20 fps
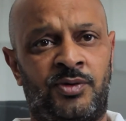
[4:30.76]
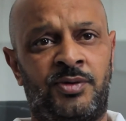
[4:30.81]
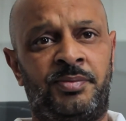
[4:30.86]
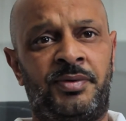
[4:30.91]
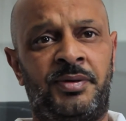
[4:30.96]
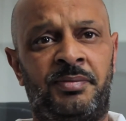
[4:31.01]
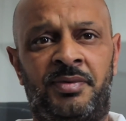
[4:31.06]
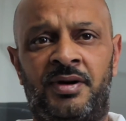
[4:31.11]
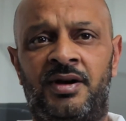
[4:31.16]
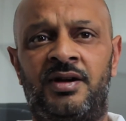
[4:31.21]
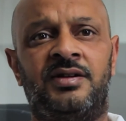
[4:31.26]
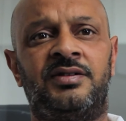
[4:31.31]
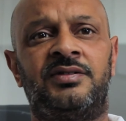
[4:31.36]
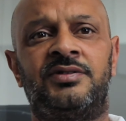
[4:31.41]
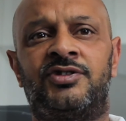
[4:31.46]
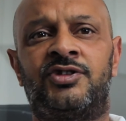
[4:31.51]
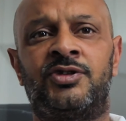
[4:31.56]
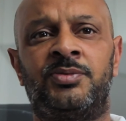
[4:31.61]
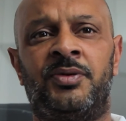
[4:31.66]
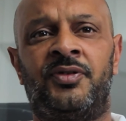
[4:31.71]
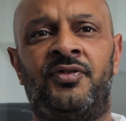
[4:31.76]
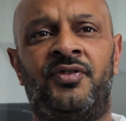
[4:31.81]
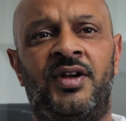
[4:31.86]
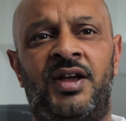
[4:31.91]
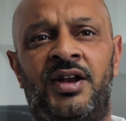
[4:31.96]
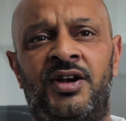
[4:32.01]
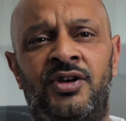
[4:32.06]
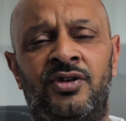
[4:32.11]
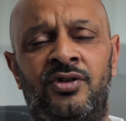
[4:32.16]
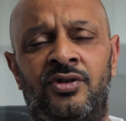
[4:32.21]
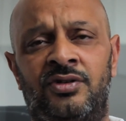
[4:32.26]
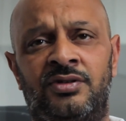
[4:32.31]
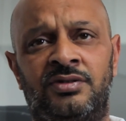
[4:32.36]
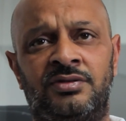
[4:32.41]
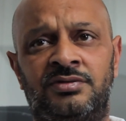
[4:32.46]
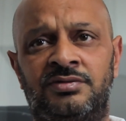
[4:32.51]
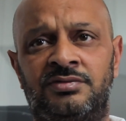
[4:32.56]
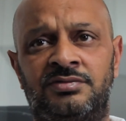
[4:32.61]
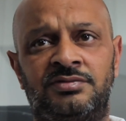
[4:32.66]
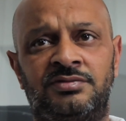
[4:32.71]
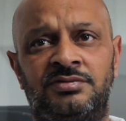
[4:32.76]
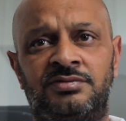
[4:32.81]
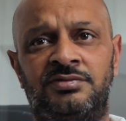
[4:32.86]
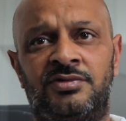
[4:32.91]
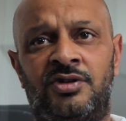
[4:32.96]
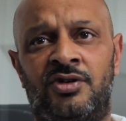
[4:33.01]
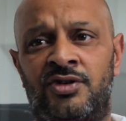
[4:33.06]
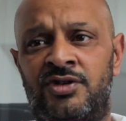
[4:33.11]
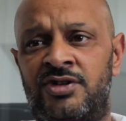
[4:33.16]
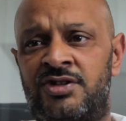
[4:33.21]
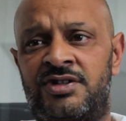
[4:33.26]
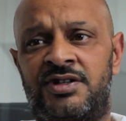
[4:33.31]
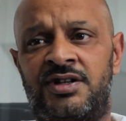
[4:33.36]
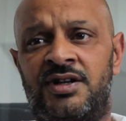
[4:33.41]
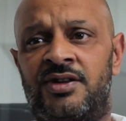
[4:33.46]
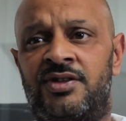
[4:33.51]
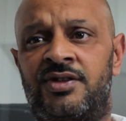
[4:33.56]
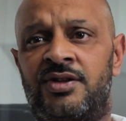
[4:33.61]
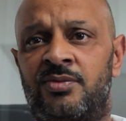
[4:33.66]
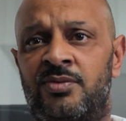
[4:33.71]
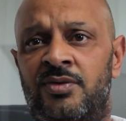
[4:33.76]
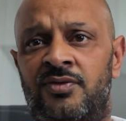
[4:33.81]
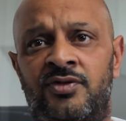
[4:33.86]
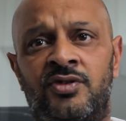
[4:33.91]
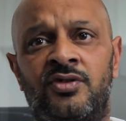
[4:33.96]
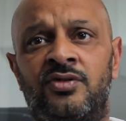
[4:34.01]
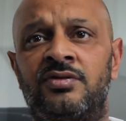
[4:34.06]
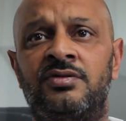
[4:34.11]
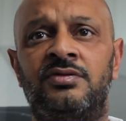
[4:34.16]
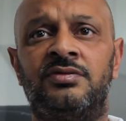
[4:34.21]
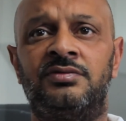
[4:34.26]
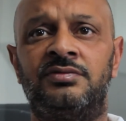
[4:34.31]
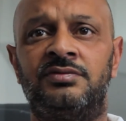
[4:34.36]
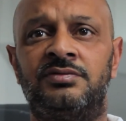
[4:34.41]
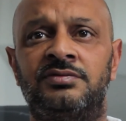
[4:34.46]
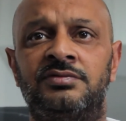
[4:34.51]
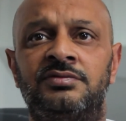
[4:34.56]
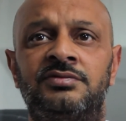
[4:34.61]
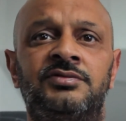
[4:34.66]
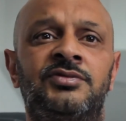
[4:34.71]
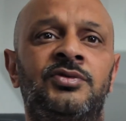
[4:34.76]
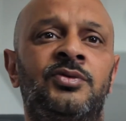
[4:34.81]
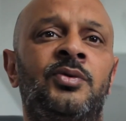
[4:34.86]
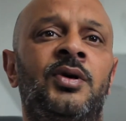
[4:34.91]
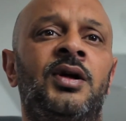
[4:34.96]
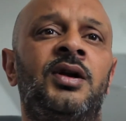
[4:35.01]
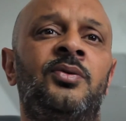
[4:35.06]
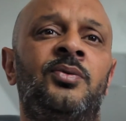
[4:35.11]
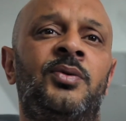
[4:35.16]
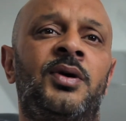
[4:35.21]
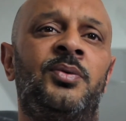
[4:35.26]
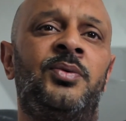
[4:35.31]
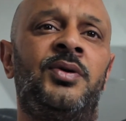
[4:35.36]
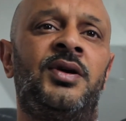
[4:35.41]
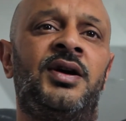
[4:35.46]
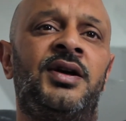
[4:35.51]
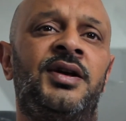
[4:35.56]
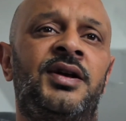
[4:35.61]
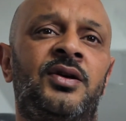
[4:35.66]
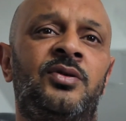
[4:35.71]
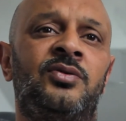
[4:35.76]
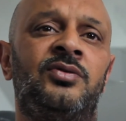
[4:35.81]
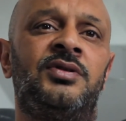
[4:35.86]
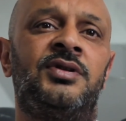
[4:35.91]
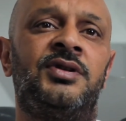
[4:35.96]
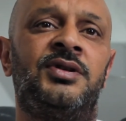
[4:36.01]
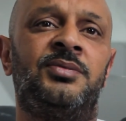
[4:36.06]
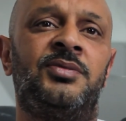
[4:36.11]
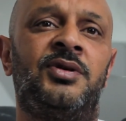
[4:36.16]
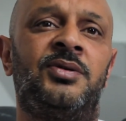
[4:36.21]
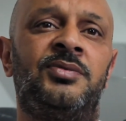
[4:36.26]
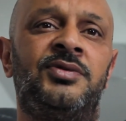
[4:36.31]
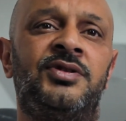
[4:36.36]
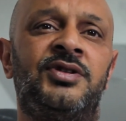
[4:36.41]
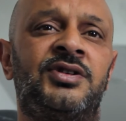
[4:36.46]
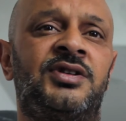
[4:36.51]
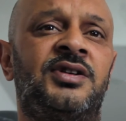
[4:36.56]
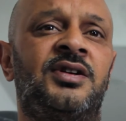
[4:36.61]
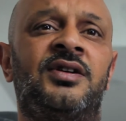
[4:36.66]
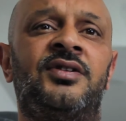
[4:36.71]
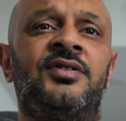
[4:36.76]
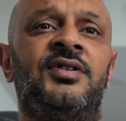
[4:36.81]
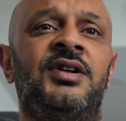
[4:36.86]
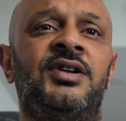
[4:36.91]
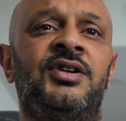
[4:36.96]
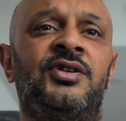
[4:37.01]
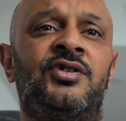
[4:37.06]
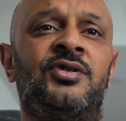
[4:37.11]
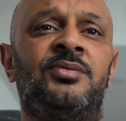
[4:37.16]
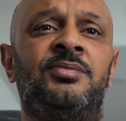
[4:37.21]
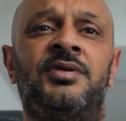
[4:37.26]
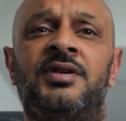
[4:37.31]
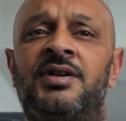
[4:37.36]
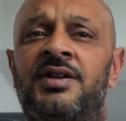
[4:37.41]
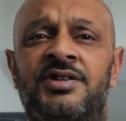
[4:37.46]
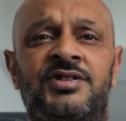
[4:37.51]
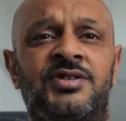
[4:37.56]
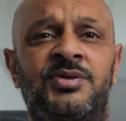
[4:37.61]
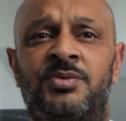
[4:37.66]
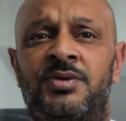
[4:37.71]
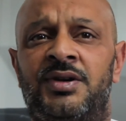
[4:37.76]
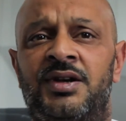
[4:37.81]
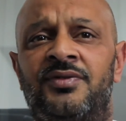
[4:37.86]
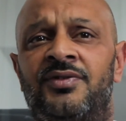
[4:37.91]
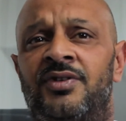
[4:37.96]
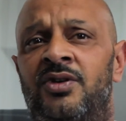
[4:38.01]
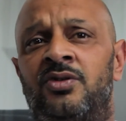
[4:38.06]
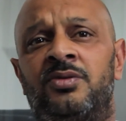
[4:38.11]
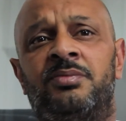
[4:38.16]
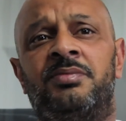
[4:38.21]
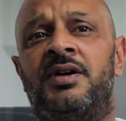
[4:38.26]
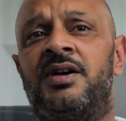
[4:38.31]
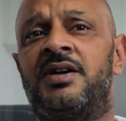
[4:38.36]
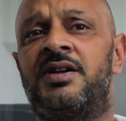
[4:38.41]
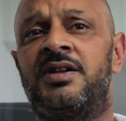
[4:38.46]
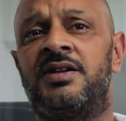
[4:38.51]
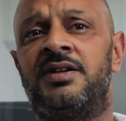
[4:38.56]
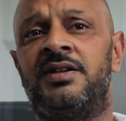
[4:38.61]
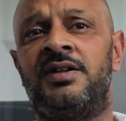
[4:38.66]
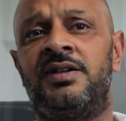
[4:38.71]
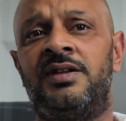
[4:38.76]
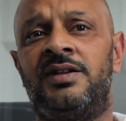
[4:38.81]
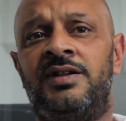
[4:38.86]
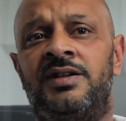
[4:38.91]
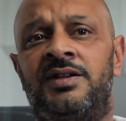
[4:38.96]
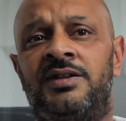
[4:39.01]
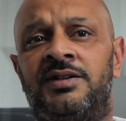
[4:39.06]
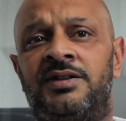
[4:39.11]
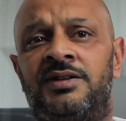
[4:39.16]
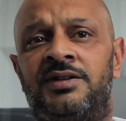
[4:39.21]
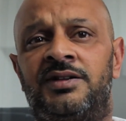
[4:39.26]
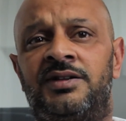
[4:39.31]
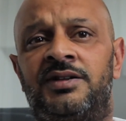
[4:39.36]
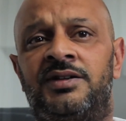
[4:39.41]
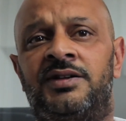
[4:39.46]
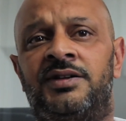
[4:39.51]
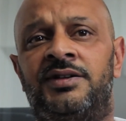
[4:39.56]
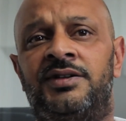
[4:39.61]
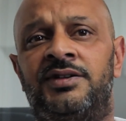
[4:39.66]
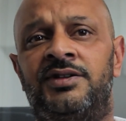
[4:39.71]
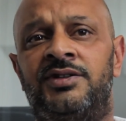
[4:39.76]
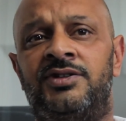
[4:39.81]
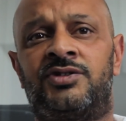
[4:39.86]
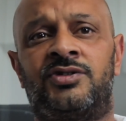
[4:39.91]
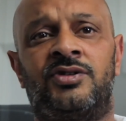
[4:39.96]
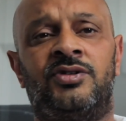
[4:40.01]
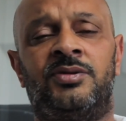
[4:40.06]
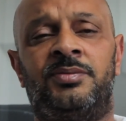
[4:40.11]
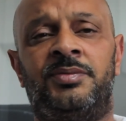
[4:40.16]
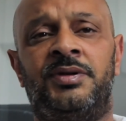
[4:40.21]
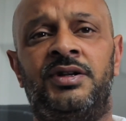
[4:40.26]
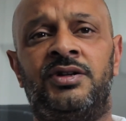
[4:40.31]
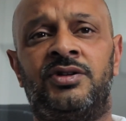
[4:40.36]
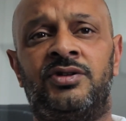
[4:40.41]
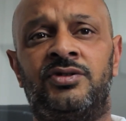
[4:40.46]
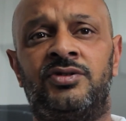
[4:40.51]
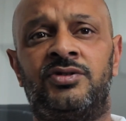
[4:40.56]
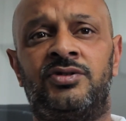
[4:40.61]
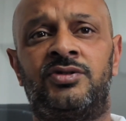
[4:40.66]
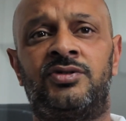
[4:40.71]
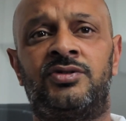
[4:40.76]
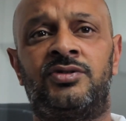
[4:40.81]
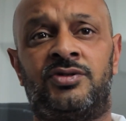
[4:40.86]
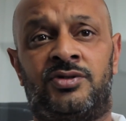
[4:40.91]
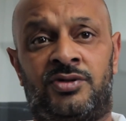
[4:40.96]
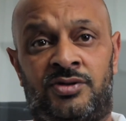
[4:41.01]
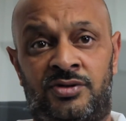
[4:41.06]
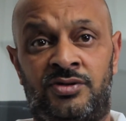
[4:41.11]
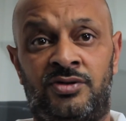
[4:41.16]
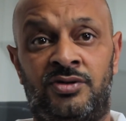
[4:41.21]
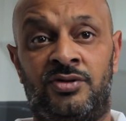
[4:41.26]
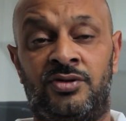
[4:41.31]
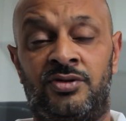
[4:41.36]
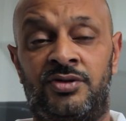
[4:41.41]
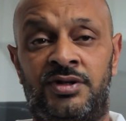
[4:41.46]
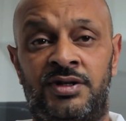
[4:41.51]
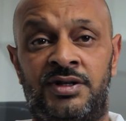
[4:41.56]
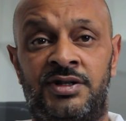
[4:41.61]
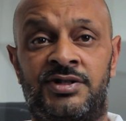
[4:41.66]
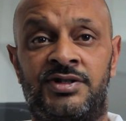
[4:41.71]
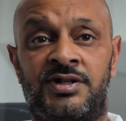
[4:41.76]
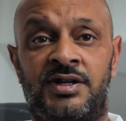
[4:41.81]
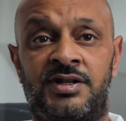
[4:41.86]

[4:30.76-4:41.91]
there would be, but to be fair, in all honesty, I think we've done well where we are now at the moment. You can't really grumble. Like I said, we never look back, and it's all been good in a